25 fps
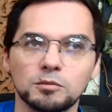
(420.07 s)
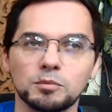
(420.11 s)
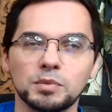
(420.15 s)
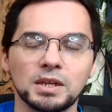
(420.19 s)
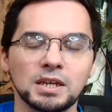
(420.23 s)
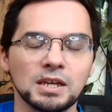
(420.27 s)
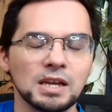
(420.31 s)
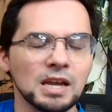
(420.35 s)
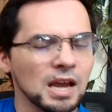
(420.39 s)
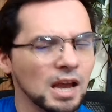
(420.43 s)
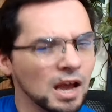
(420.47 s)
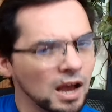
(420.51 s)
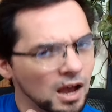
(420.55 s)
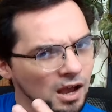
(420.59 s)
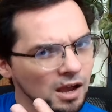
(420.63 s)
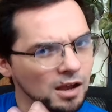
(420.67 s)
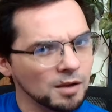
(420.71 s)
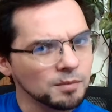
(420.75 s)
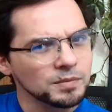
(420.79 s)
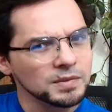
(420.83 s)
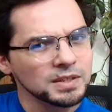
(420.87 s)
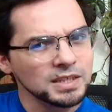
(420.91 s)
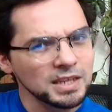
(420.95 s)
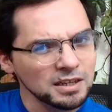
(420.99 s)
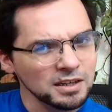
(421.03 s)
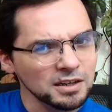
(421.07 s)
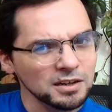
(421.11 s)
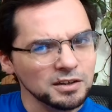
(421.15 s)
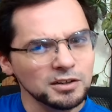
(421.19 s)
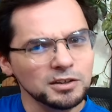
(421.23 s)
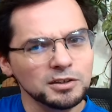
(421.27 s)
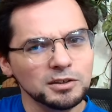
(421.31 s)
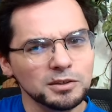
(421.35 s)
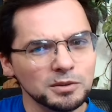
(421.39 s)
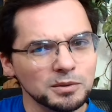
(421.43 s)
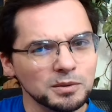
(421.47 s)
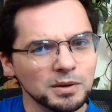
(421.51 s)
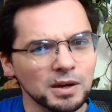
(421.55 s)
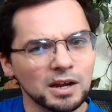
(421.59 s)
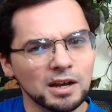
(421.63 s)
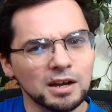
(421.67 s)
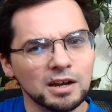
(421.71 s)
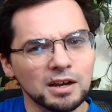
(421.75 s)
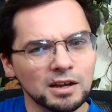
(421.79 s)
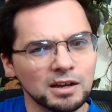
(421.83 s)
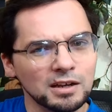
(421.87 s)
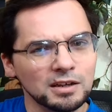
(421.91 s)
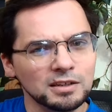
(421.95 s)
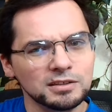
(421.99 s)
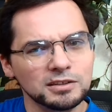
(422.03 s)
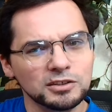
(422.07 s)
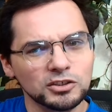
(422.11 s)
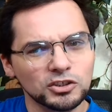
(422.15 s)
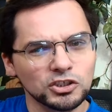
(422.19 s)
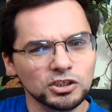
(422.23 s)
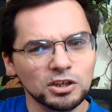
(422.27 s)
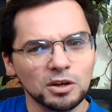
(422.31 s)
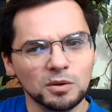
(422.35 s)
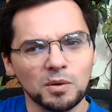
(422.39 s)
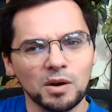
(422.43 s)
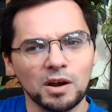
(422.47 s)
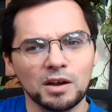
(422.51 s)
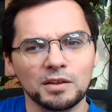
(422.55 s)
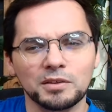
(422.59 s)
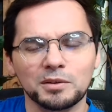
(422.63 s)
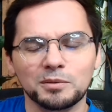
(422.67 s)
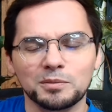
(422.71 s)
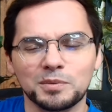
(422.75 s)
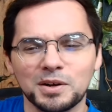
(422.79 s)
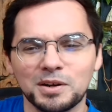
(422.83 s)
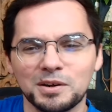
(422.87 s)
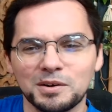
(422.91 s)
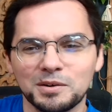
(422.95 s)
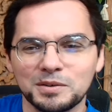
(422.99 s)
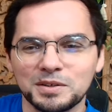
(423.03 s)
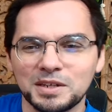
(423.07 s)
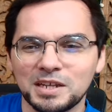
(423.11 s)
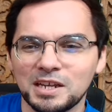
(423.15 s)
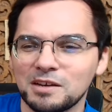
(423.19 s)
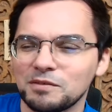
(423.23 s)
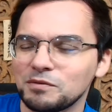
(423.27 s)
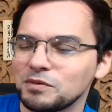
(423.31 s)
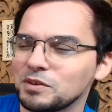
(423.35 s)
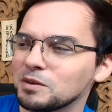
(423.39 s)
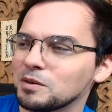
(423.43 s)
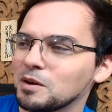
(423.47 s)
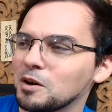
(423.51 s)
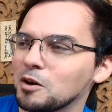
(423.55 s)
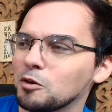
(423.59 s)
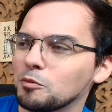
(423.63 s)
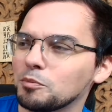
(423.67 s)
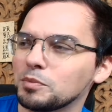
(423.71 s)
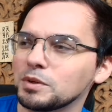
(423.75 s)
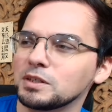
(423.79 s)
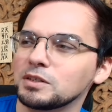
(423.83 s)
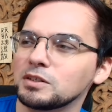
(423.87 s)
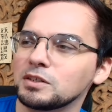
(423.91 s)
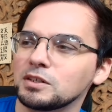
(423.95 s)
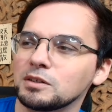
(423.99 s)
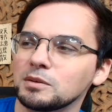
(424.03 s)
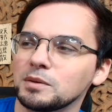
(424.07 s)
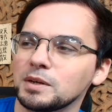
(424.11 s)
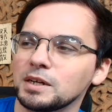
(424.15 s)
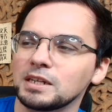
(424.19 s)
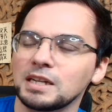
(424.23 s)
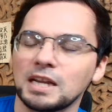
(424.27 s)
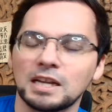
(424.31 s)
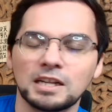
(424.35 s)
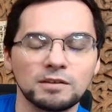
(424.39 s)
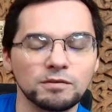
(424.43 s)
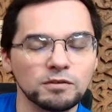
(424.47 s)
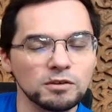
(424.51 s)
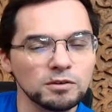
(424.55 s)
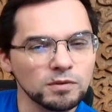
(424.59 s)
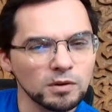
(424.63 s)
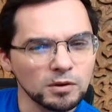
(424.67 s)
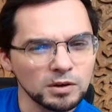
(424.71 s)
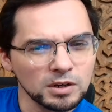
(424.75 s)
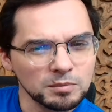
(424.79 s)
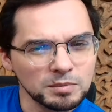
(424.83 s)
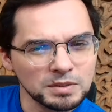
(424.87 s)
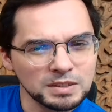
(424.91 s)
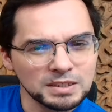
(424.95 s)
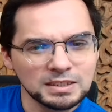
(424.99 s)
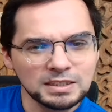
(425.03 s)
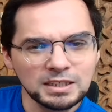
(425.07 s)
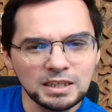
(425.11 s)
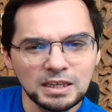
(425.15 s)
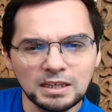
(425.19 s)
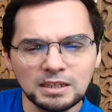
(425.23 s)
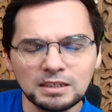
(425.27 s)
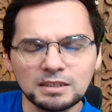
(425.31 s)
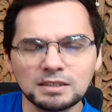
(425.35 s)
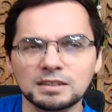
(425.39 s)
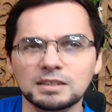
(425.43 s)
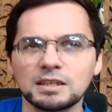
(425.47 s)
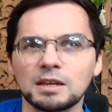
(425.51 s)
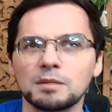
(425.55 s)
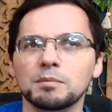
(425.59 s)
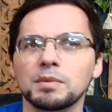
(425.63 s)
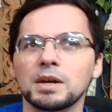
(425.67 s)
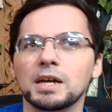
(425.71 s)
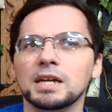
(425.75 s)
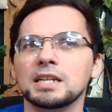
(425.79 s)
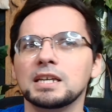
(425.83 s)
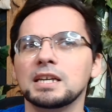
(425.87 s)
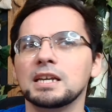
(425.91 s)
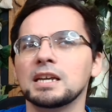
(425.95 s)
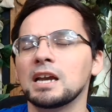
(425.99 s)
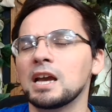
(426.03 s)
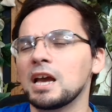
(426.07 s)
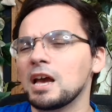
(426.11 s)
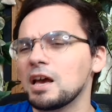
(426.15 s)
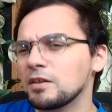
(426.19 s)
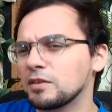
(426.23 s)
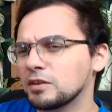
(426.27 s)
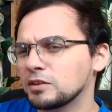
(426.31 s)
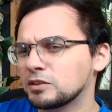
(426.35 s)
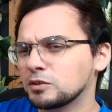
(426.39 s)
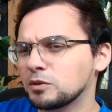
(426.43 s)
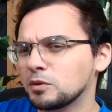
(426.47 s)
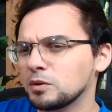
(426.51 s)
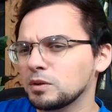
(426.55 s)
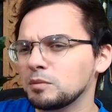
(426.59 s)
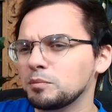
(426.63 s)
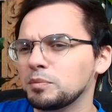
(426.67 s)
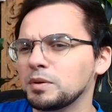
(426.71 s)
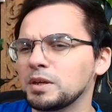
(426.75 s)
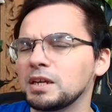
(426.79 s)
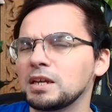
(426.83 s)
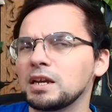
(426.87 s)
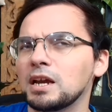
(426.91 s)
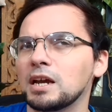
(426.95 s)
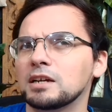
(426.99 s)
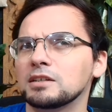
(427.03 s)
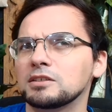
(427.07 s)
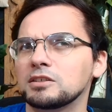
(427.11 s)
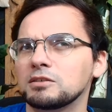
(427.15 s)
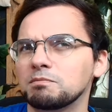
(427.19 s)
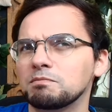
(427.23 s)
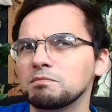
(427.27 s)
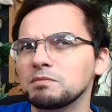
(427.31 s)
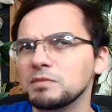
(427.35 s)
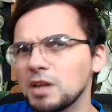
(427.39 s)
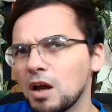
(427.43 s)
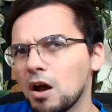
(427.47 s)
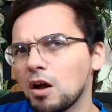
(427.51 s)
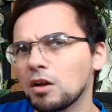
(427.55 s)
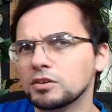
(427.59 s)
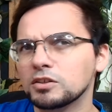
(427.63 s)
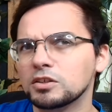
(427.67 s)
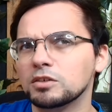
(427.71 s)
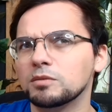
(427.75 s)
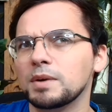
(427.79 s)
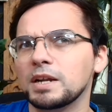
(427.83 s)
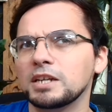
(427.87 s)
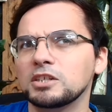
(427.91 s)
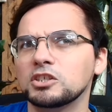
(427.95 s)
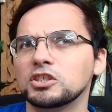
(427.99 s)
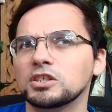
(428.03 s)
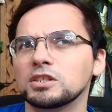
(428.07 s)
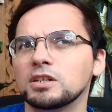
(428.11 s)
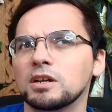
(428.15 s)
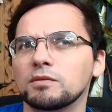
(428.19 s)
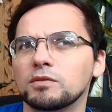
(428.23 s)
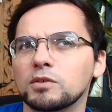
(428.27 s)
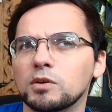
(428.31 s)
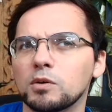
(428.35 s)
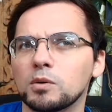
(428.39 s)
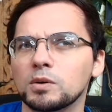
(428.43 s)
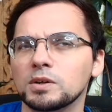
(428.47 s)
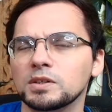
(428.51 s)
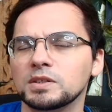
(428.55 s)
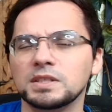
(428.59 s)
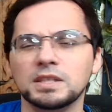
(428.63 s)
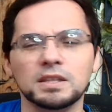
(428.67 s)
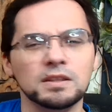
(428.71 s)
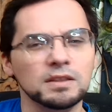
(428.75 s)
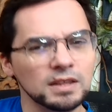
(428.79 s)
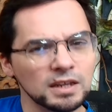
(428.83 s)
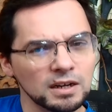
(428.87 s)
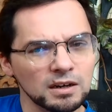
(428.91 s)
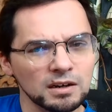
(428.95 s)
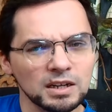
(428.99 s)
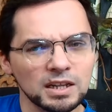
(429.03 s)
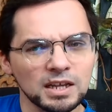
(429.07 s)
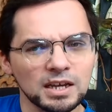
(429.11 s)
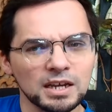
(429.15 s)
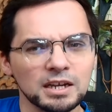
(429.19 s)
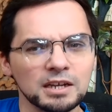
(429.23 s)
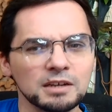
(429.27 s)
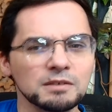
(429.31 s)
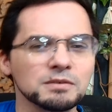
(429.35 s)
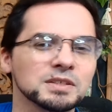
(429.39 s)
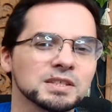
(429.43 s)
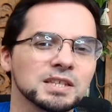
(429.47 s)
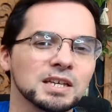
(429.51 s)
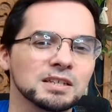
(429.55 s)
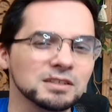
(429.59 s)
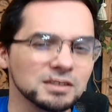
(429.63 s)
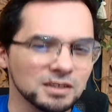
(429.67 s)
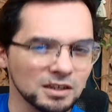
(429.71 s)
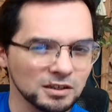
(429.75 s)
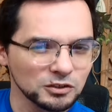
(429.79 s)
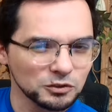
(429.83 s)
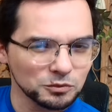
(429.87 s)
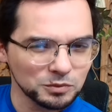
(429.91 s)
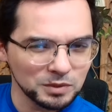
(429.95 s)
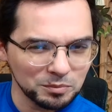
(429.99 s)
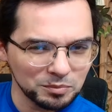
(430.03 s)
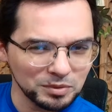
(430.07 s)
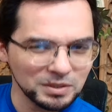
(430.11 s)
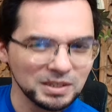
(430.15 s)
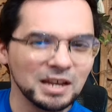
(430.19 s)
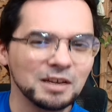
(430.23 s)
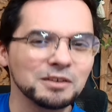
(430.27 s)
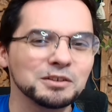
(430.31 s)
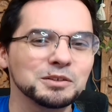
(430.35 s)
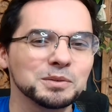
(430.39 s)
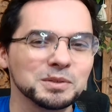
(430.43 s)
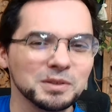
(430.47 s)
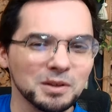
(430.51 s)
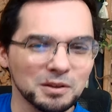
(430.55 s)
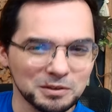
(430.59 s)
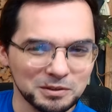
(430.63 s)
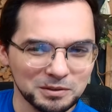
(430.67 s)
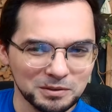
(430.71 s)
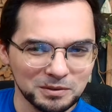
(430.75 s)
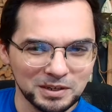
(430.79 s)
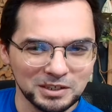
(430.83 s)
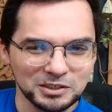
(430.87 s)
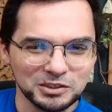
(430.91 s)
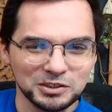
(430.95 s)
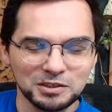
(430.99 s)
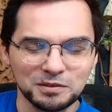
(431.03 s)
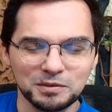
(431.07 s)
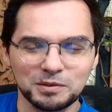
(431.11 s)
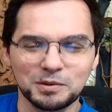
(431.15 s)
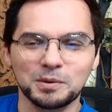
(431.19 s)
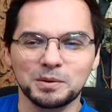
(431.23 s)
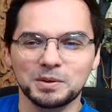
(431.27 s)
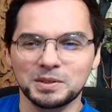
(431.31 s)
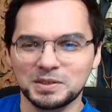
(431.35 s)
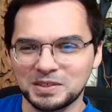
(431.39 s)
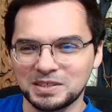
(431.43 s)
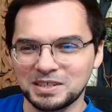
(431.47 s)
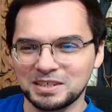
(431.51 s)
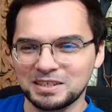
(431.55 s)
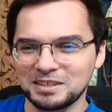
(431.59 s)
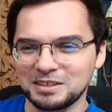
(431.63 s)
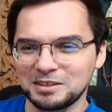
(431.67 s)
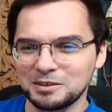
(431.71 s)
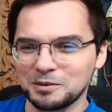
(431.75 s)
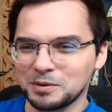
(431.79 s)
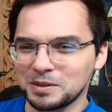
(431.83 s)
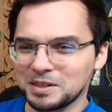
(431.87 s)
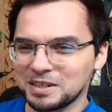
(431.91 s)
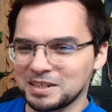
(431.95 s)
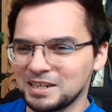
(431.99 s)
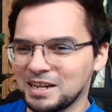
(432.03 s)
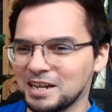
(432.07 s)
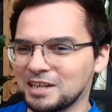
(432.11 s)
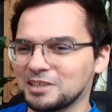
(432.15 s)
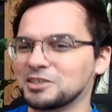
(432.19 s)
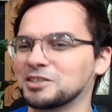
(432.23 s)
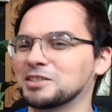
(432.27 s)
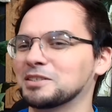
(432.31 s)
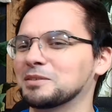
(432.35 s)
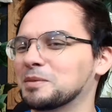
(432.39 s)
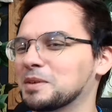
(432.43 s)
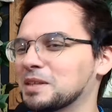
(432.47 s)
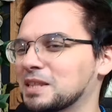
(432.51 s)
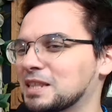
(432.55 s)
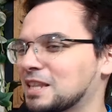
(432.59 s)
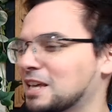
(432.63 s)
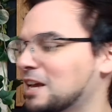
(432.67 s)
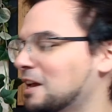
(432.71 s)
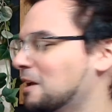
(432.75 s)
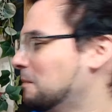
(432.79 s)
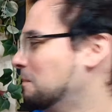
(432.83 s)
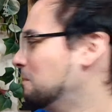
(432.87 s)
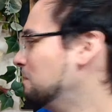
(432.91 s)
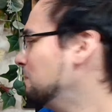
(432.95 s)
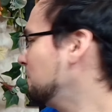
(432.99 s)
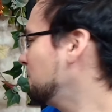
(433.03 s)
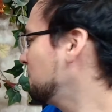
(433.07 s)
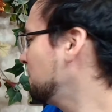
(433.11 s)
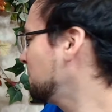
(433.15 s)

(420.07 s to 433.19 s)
be, um, get a new uh, show on the road if you're open to it. And if you've already been seeing somebody, this could be a alteration, of course, in their lives that does ripple out to an alteration, of course, in your connection with them.